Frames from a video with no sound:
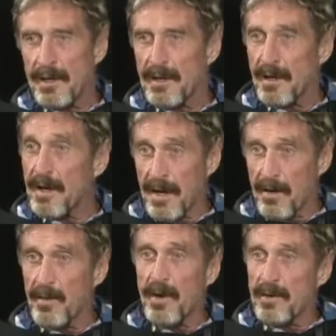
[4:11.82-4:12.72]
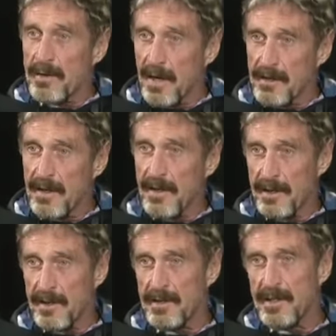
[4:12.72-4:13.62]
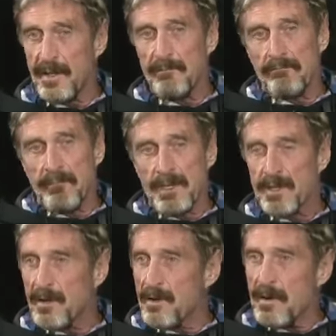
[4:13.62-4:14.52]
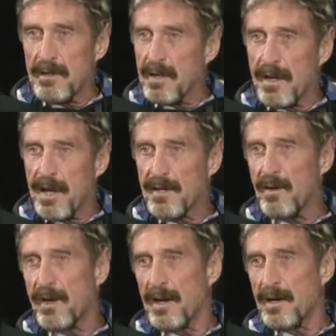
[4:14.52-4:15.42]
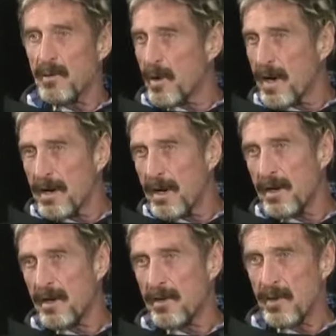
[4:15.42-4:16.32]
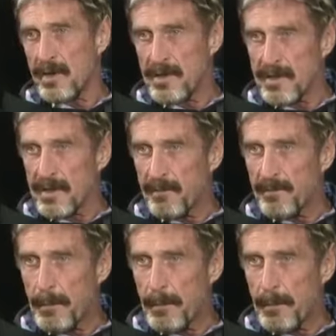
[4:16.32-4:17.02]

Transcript: uh, like every other technique is, so it, they can't look at it, nor can any other agency.